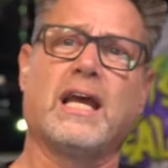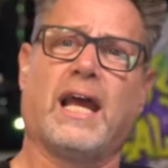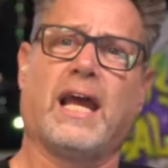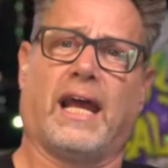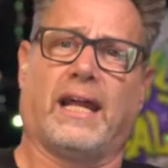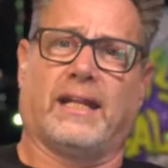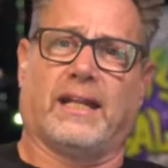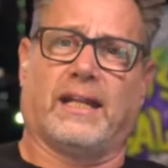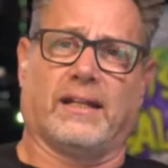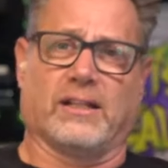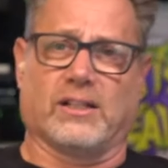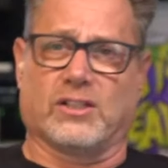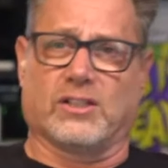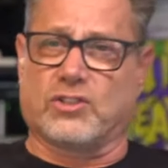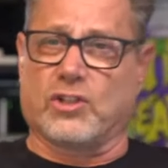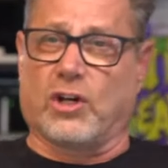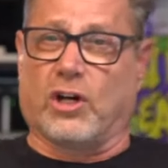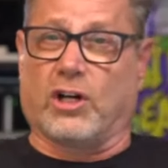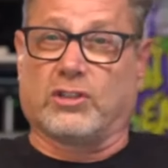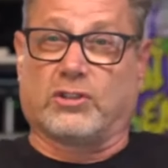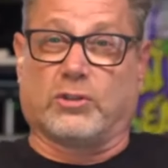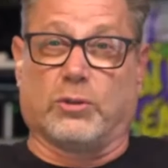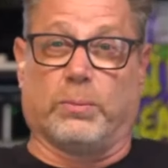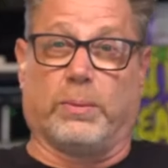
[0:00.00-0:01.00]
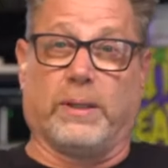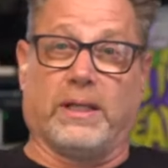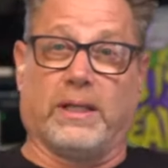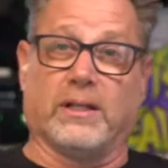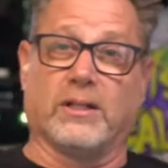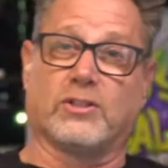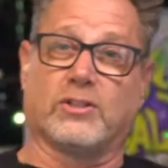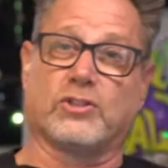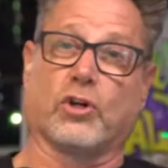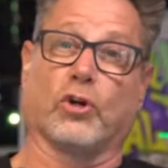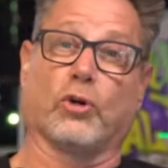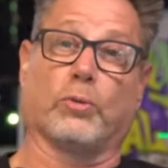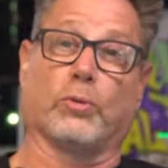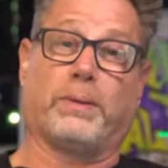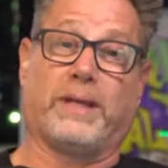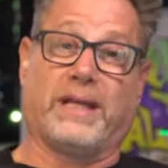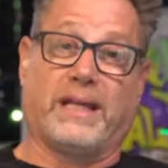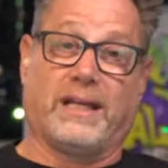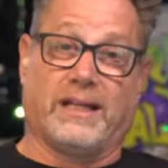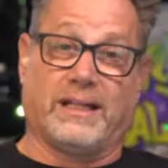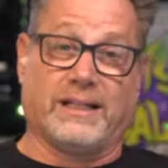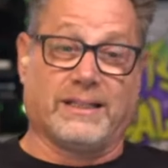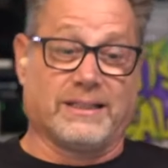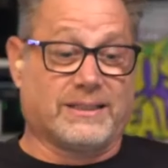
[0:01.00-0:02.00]
and then the sauce would be the
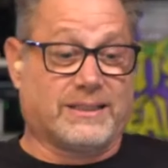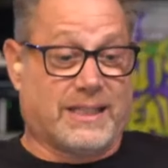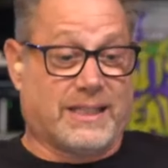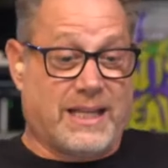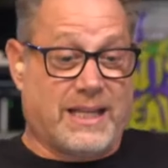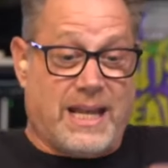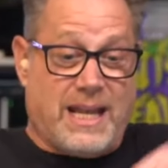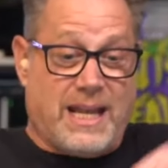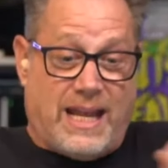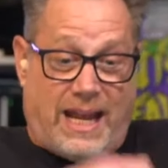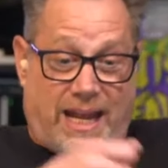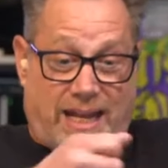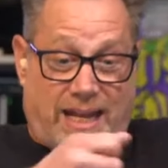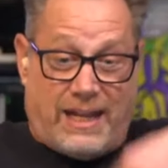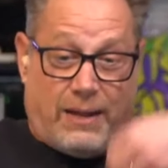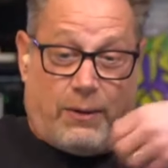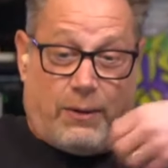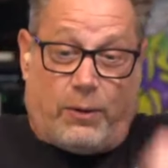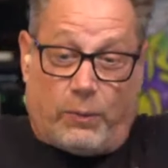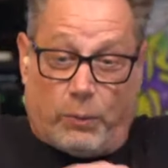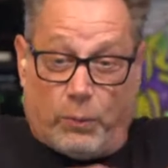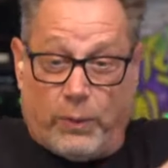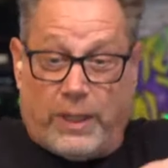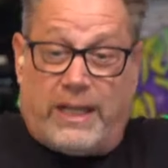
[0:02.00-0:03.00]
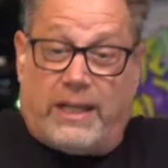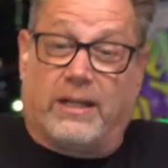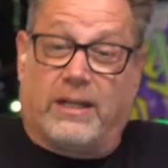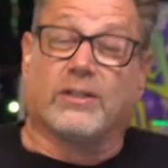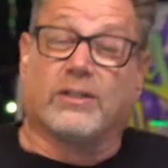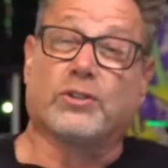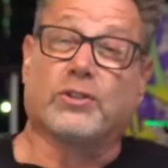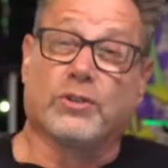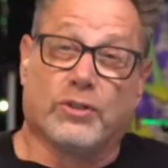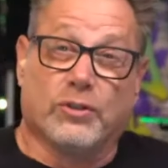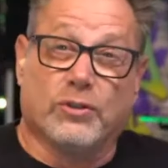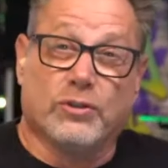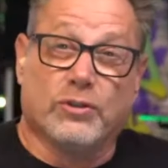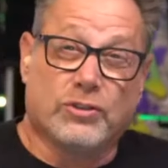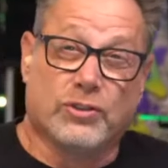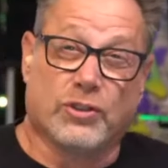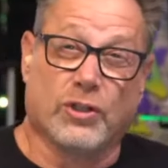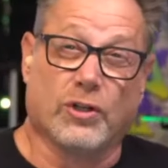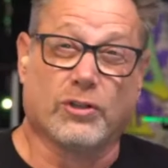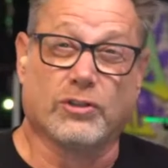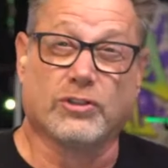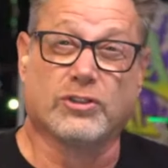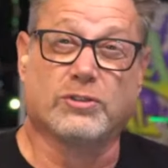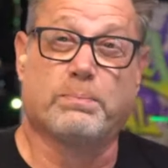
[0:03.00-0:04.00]
terpenes, and they would reintroduce
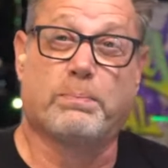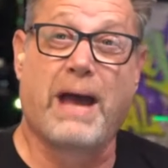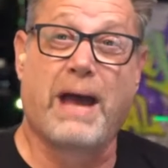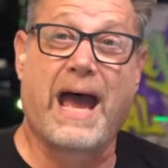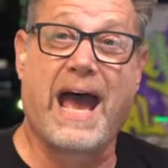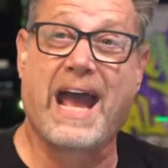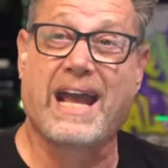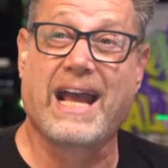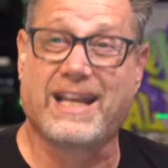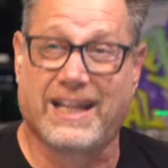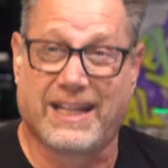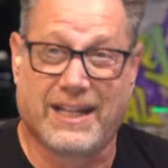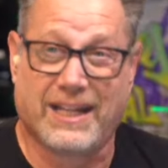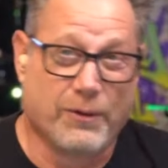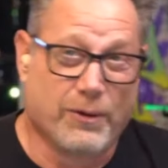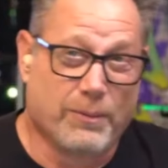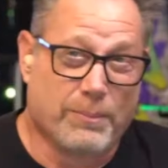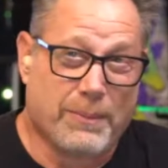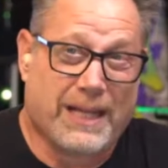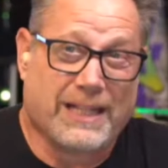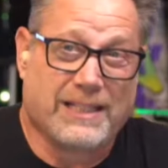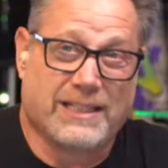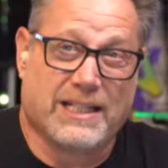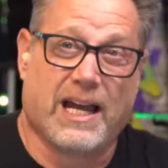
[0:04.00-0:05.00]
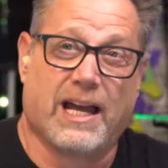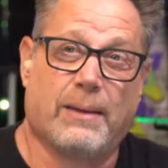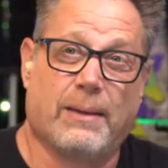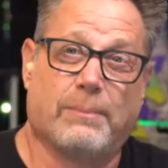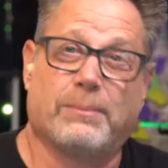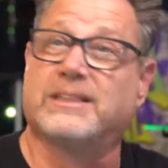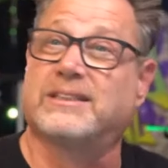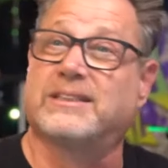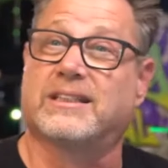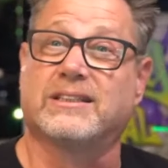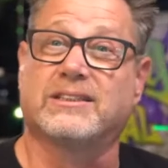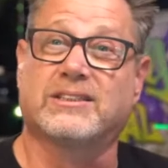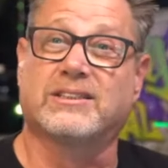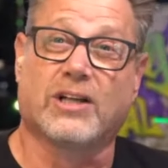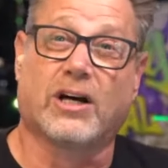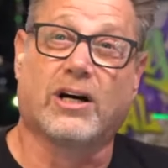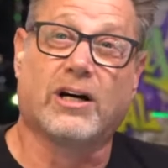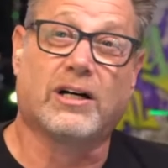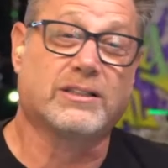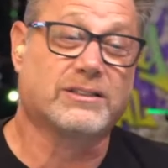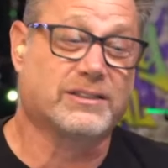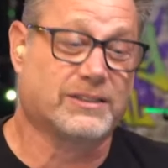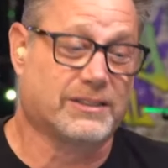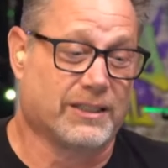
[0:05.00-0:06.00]
those back, and they would make diamonds and
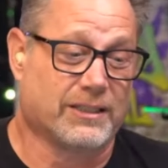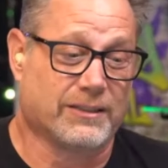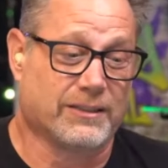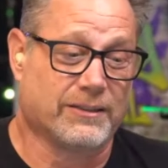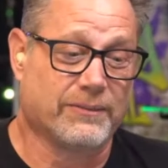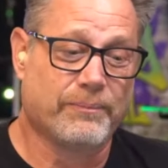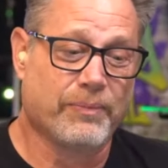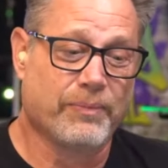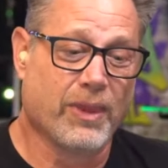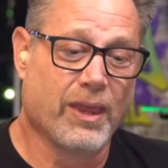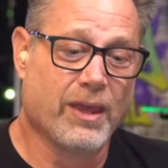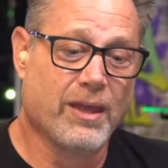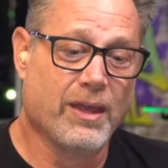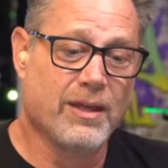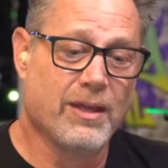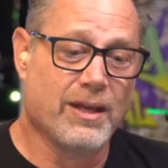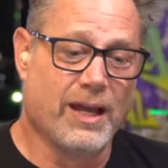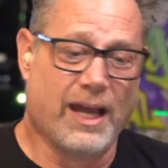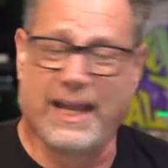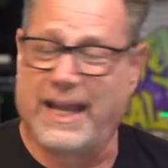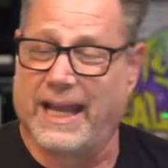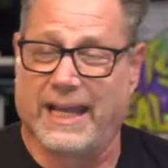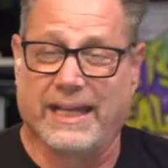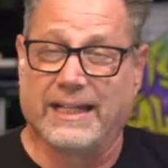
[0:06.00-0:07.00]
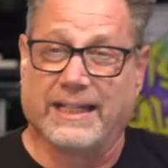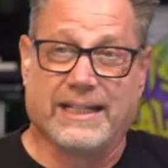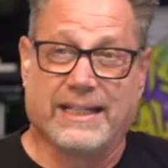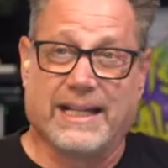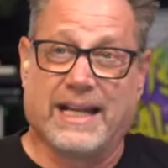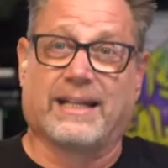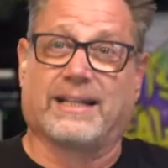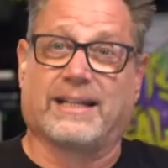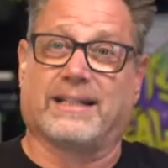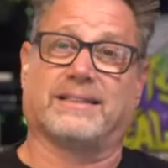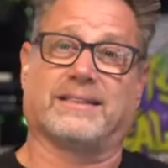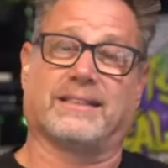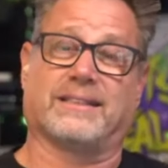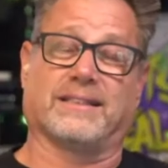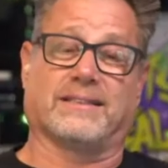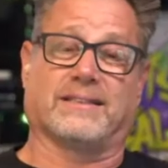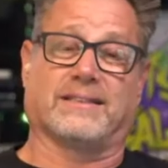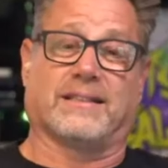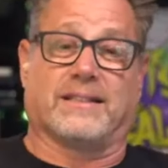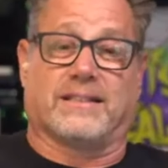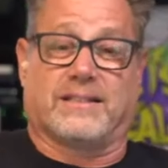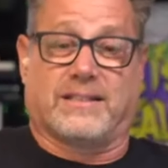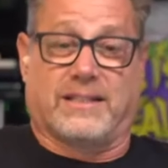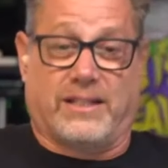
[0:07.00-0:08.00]
sauce. And I hated that
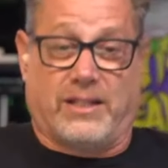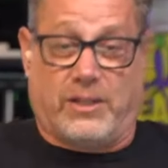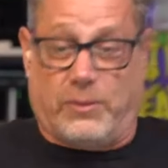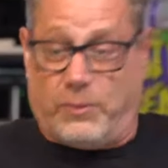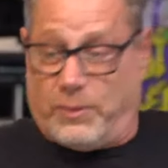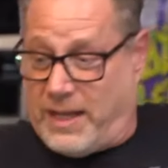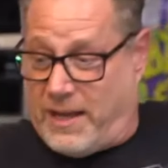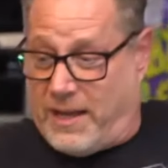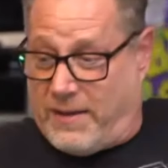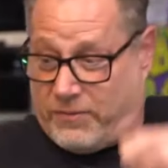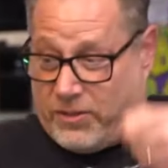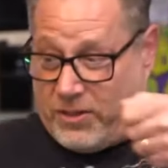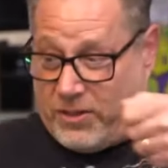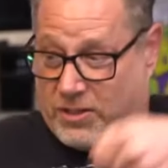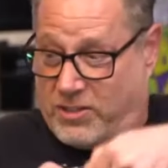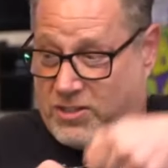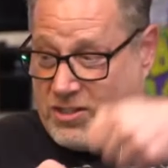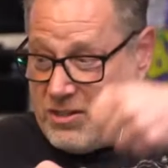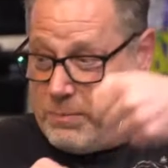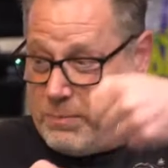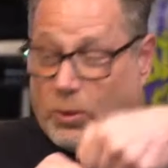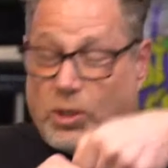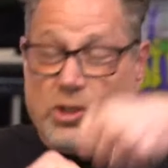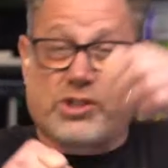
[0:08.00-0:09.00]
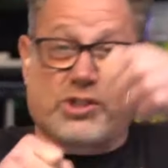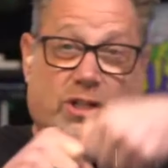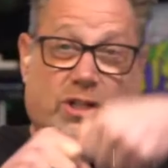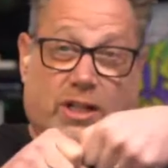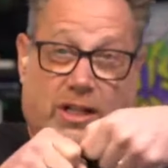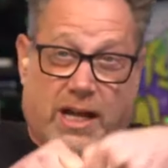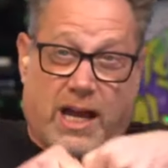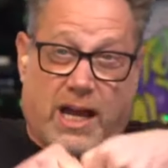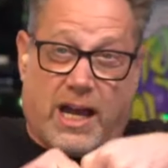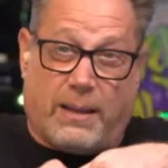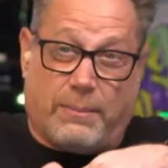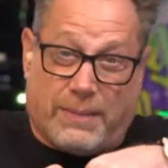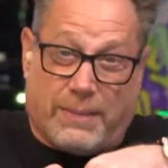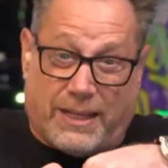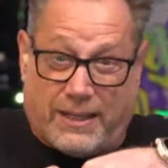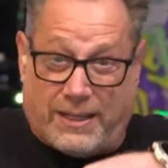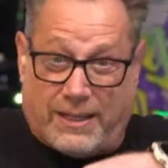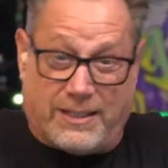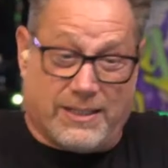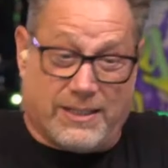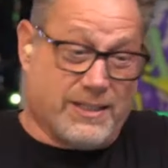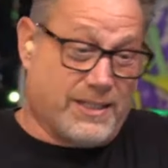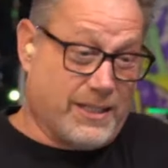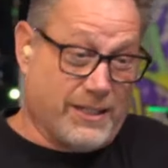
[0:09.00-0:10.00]
consistency. You would have to smush the
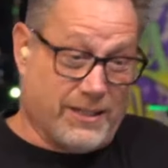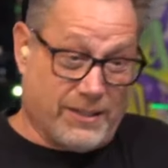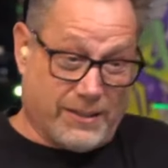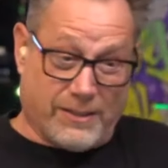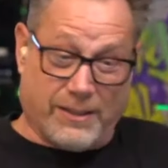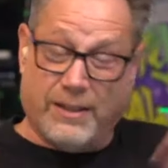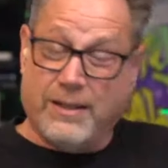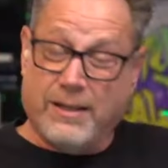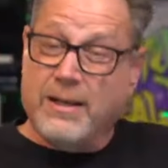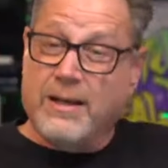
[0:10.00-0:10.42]
diamonds, and